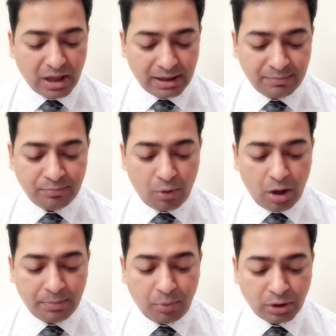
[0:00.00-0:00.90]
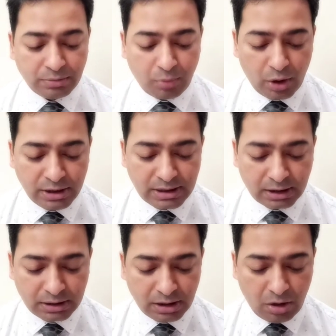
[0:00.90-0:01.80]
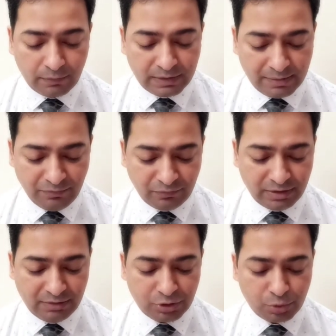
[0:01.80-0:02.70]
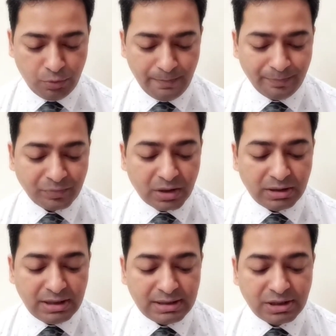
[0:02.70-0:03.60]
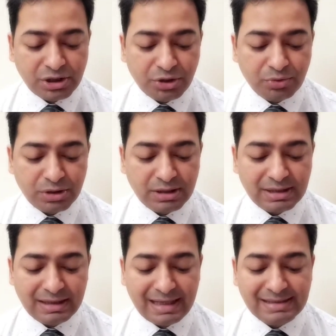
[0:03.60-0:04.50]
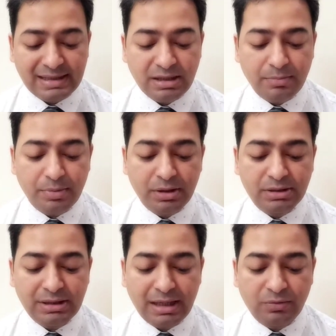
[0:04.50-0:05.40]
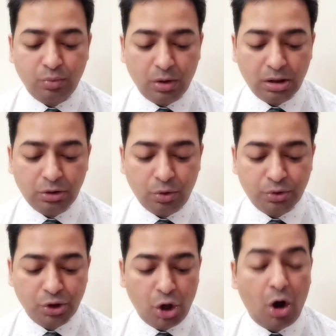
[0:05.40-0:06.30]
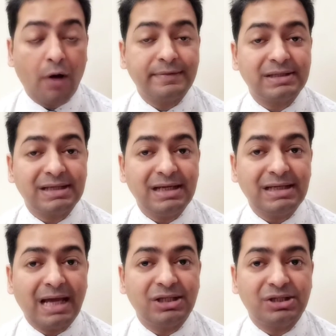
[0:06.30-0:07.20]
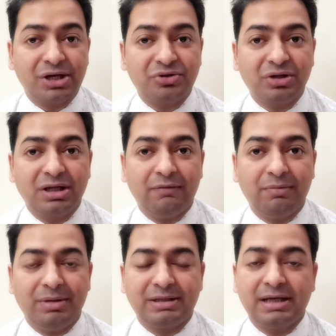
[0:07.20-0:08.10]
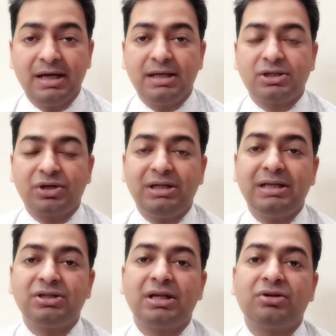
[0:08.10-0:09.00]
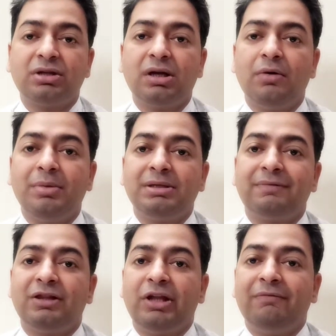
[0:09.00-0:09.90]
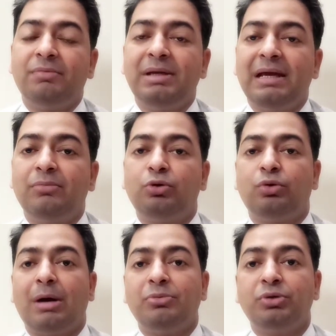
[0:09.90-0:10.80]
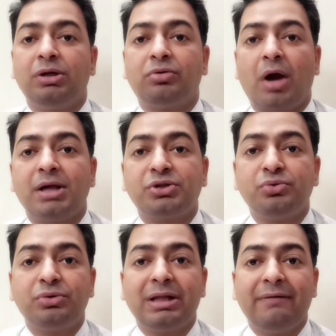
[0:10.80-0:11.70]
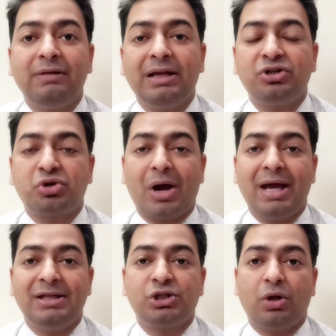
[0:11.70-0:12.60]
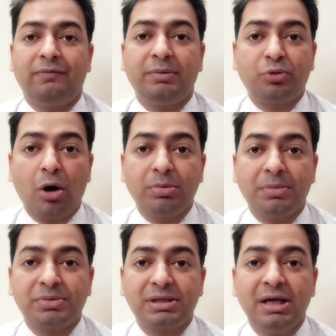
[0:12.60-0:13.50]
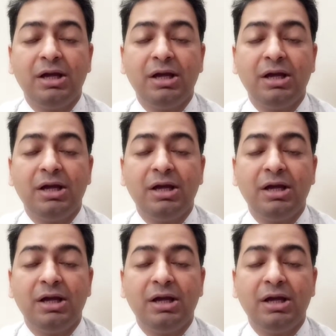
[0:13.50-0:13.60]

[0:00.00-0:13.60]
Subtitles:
Important points, another of them we'll do. These institutions lessen the burden and workload of state and central government. State and central government will never be able to come to the grassroots level and try and solve the problems.